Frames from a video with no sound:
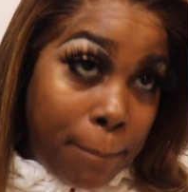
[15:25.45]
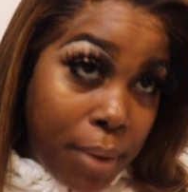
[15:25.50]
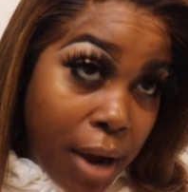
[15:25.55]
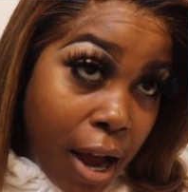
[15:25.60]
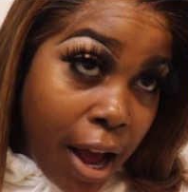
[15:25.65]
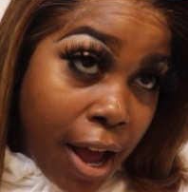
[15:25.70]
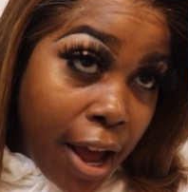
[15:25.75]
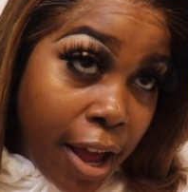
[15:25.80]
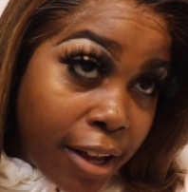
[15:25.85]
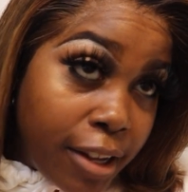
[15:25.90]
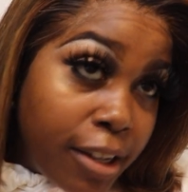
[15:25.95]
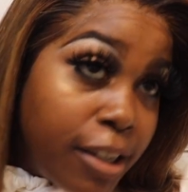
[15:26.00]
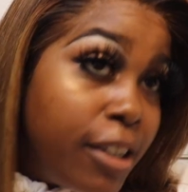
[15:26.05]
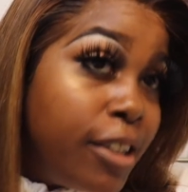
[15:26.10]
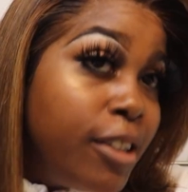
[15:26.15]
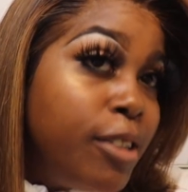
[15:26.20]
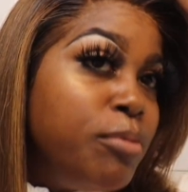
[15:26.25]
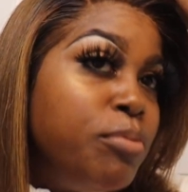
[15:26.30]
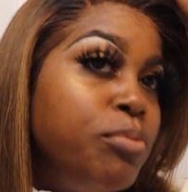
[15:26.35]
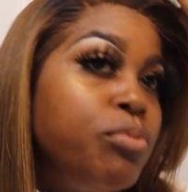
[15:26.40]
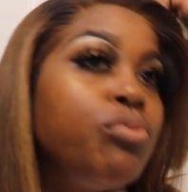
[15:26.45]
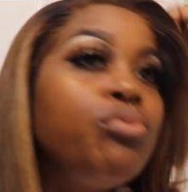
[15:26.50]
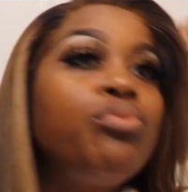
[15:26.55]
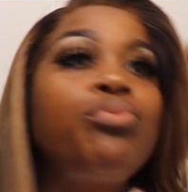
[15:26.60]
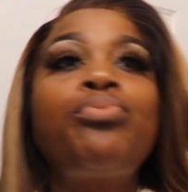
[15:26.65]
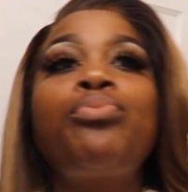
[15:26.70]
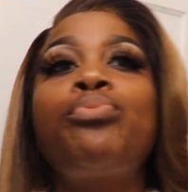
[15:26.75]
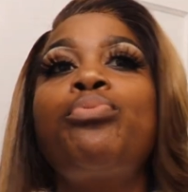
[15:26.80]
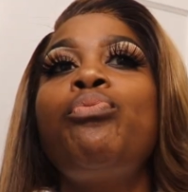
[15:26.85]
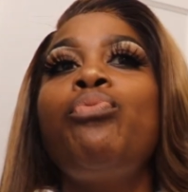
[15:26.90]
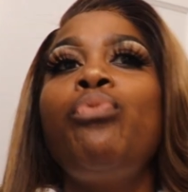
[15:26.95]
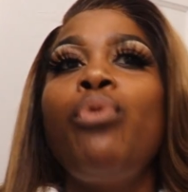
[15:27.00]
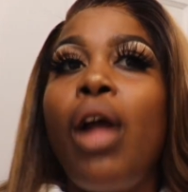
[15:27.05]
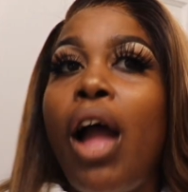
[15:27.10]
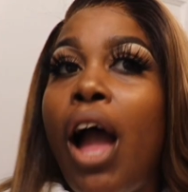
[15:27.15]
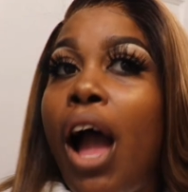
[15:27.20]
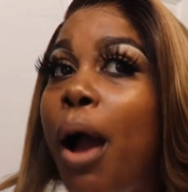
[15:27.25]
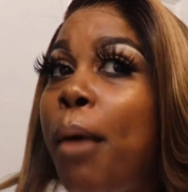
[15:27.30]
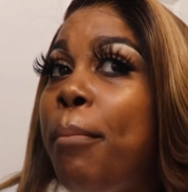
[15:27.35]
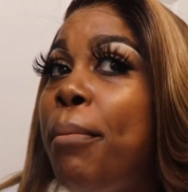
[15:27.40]
But
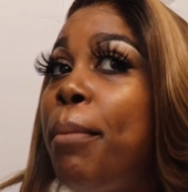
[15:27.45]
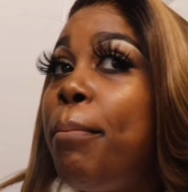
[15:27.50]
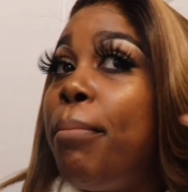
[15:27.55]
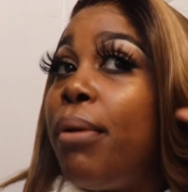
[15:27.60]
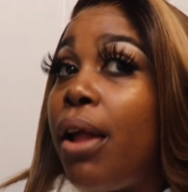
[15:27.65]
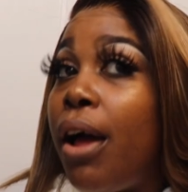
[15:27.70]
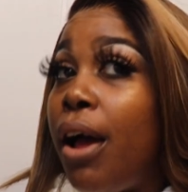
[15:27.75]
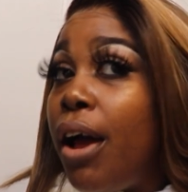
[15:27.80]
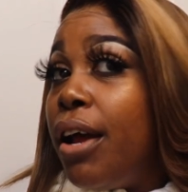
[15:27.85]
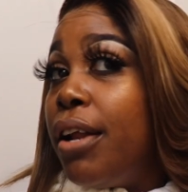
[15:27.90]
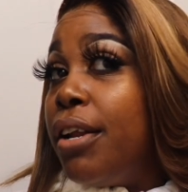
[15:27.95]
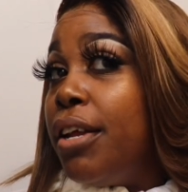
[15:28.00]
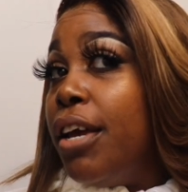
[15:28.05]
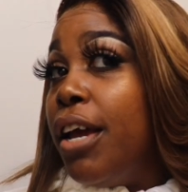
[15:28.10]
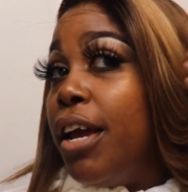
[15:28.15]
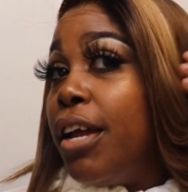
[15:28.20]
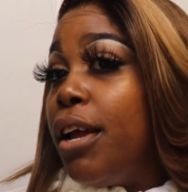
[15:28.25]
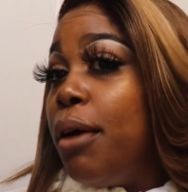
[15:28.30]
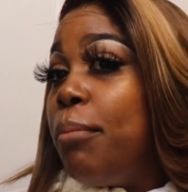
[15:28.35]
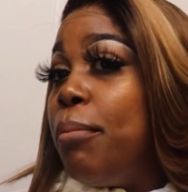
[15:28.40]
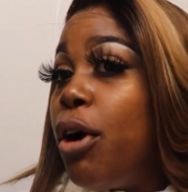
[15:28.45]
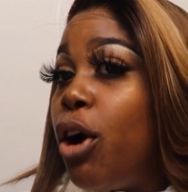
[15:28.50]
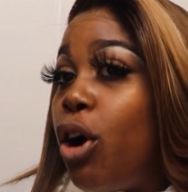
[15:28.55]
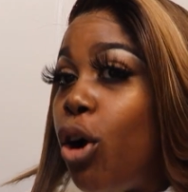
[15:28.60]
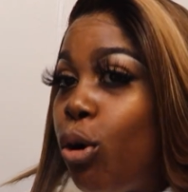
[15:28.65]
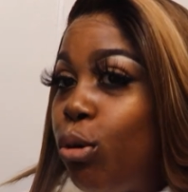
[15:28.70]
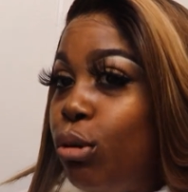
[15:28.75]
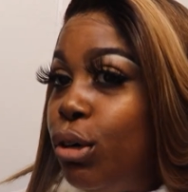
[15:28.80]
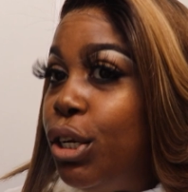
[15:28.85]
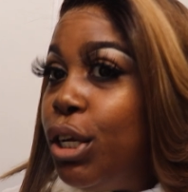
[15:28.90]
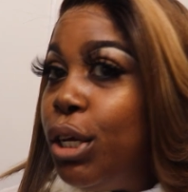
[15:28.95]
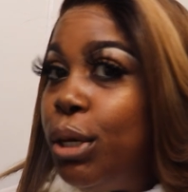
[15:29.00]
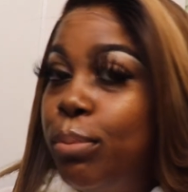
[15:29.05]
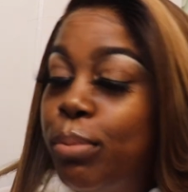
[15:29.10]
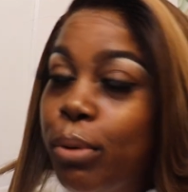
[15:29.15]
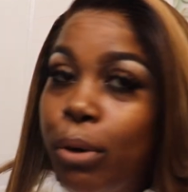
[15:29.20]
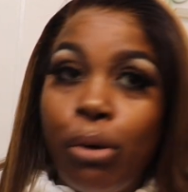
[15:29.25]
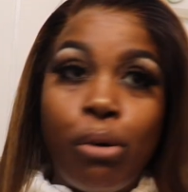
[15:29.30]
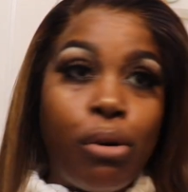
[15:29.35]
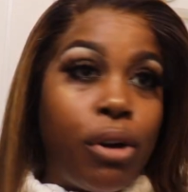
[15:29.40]
I'm a blonded and I'm gonna go
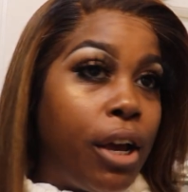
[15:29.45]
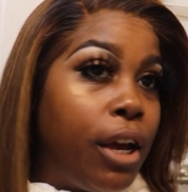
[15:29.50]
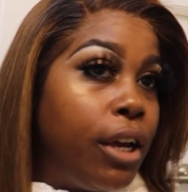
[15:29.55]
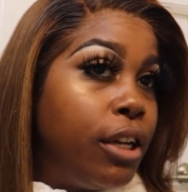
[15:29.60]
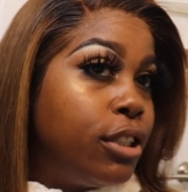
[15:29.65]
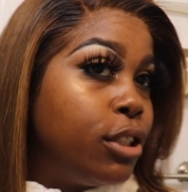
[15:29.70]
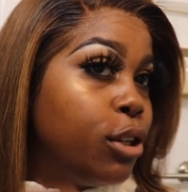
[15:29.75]
deeper, okay?